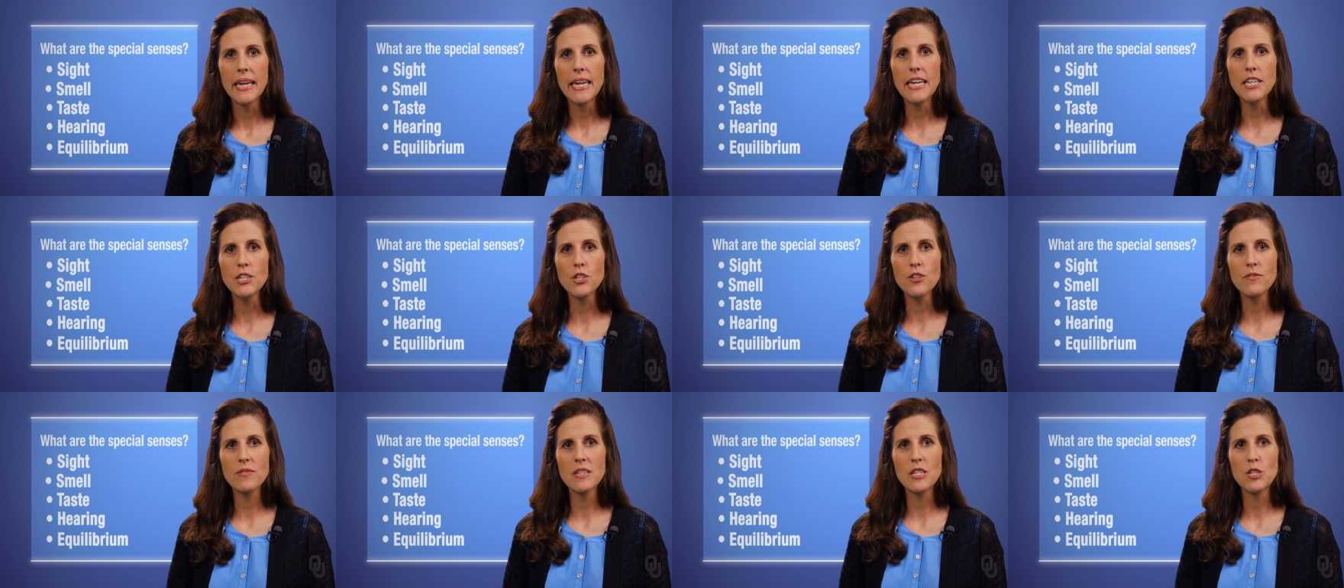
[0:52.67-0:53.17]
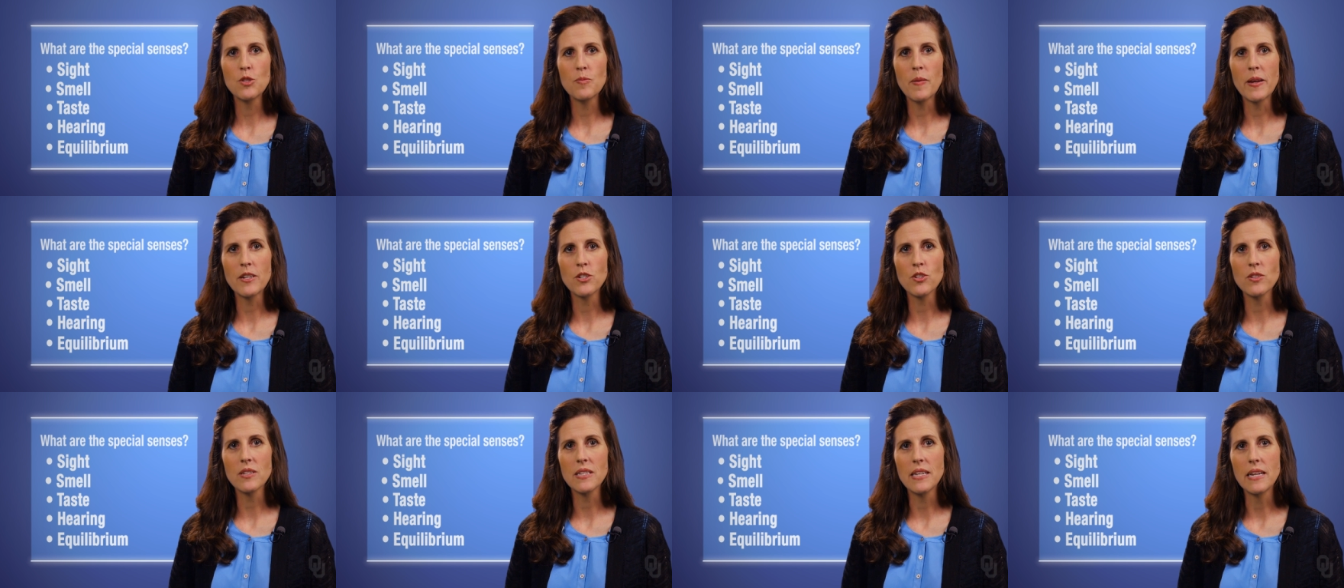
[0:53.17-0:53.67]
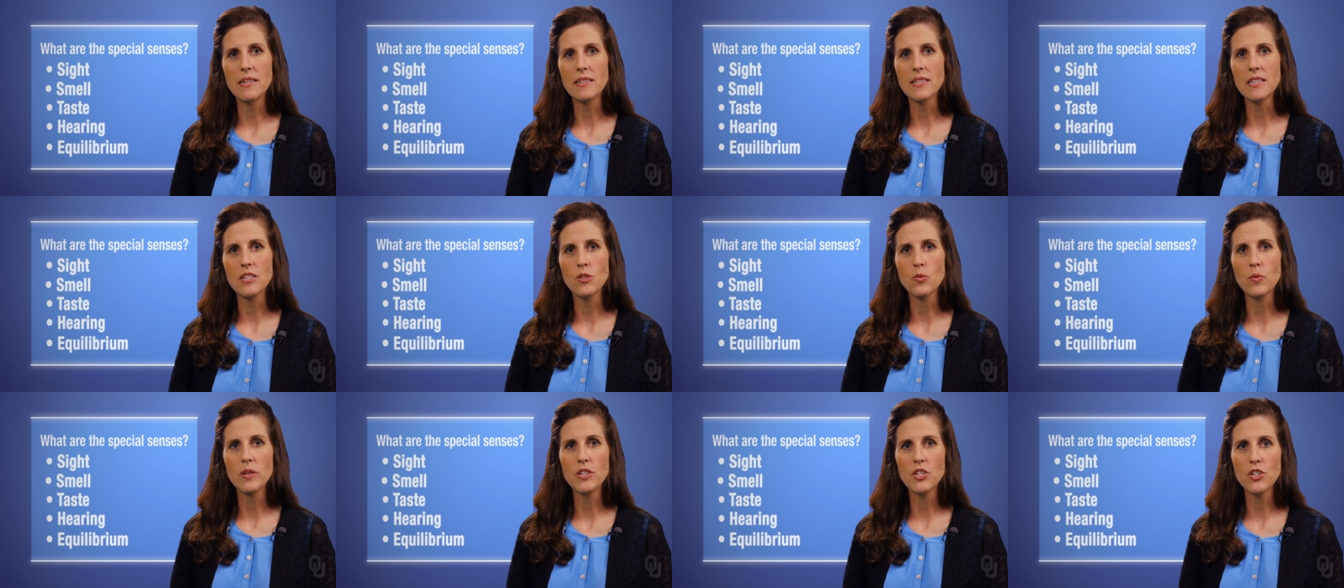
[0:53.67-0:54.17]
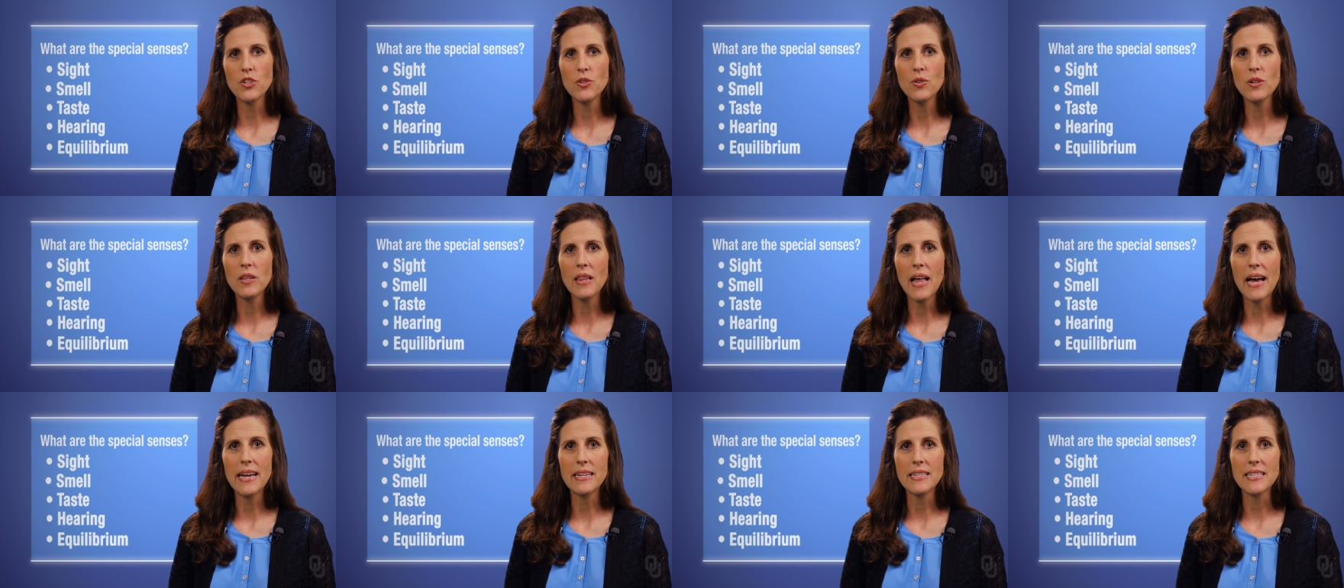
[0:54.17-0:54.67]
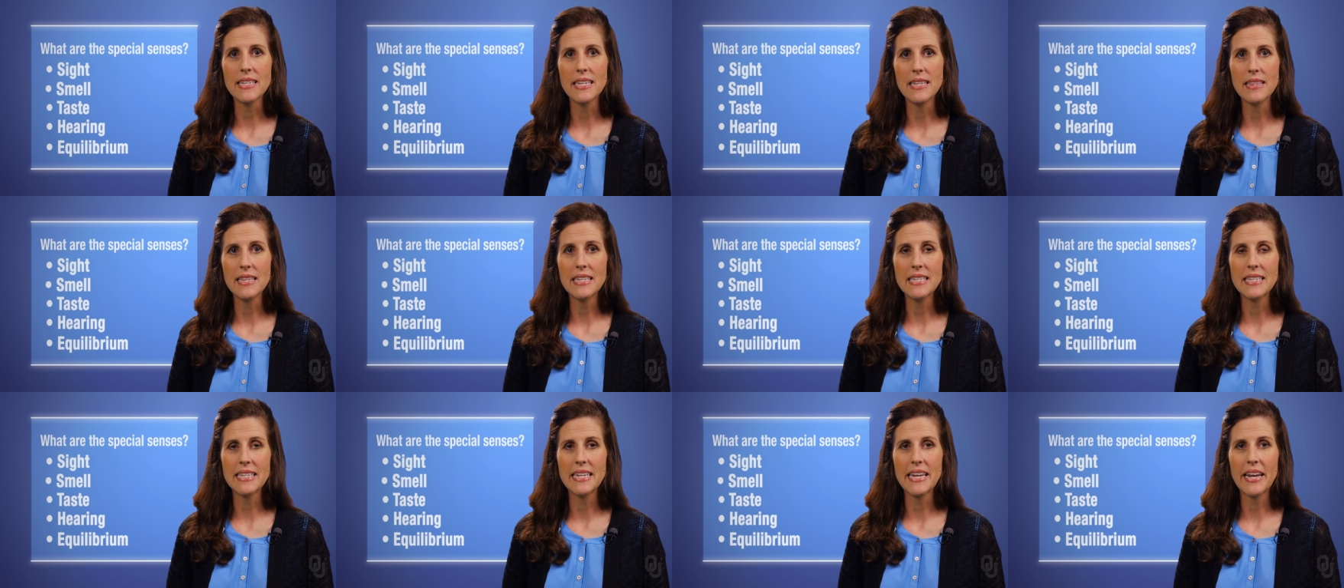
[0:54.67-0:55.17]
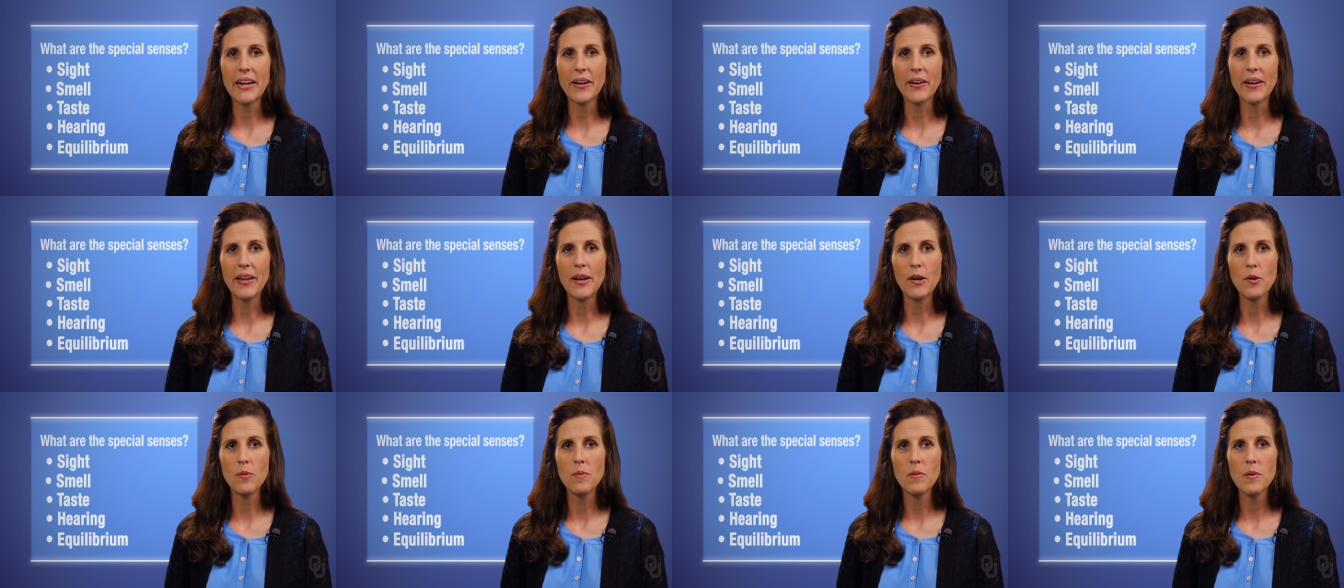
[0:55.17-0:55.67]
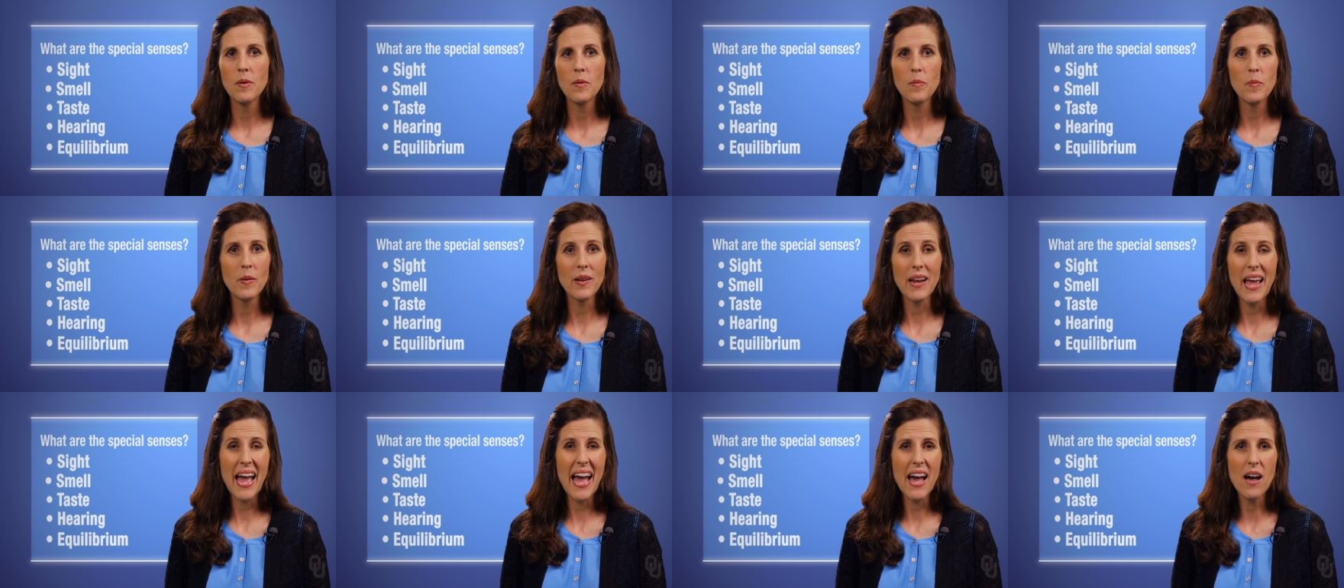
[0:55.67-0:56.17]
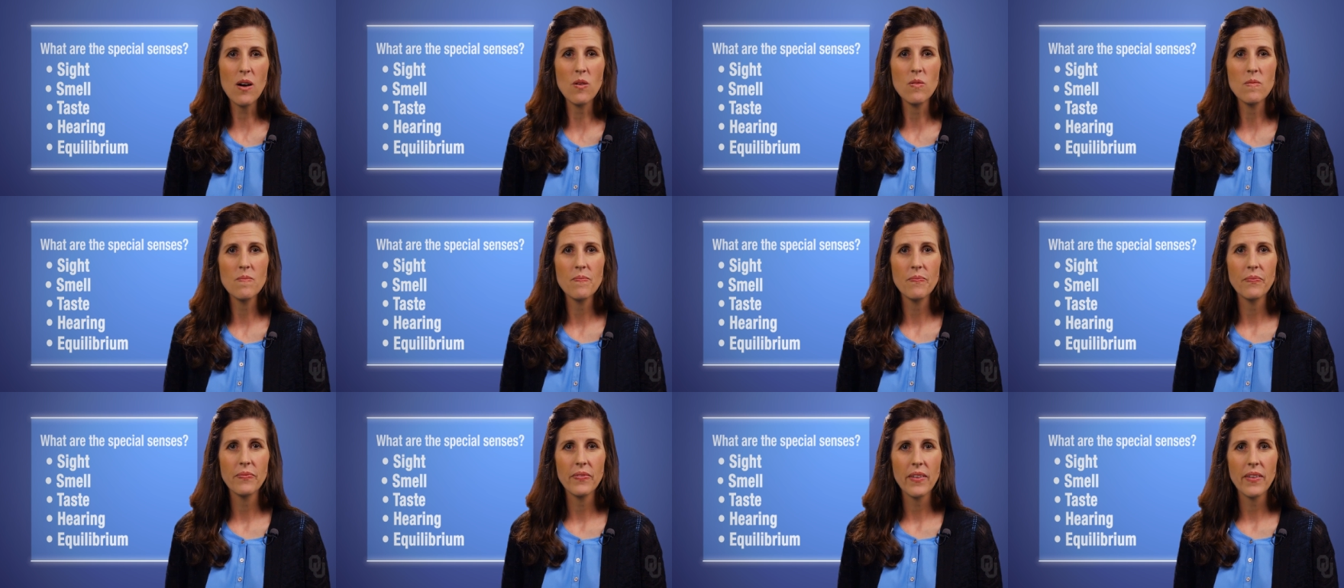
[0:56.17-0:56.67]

Each of these special senses was utilized in this scenario, but how?